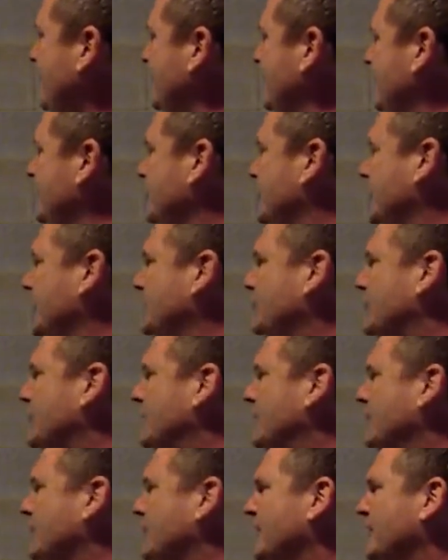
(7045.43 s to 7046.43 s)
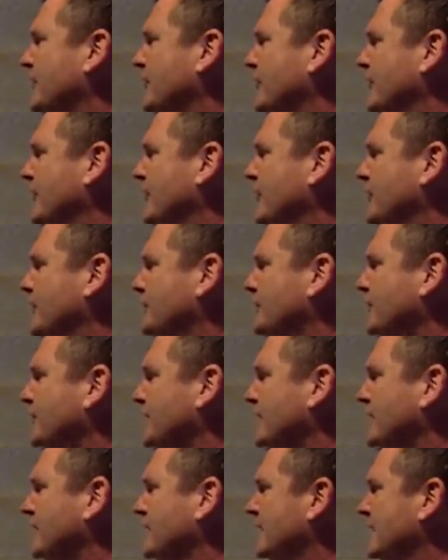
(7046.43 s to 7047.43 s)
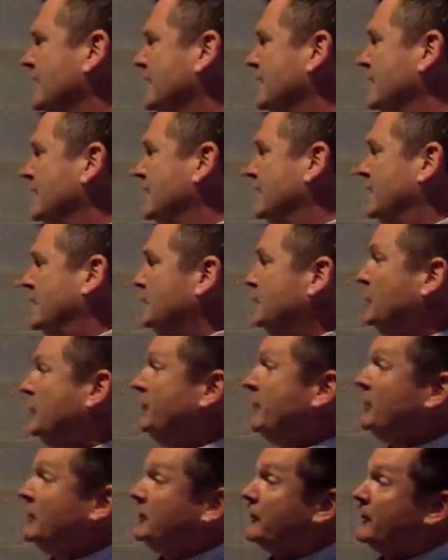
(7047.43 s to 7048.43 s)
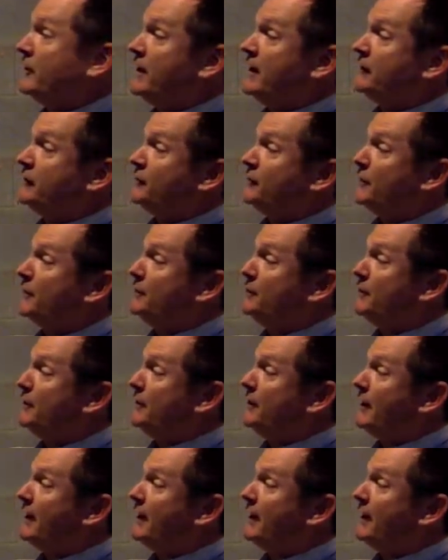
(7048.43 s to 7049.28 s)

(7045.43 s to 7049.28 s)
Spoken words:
that's what it translates to. Moving on to the next one, when you